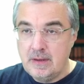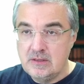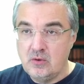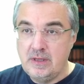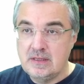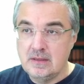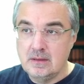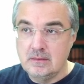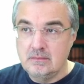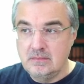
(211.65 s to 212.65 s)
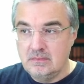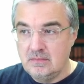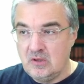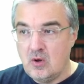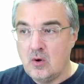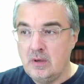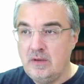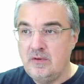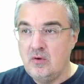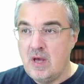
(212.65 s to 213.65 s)
So it's, you know,
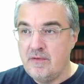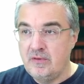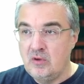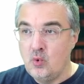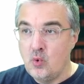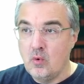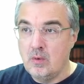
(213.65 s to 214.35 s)
if you have two,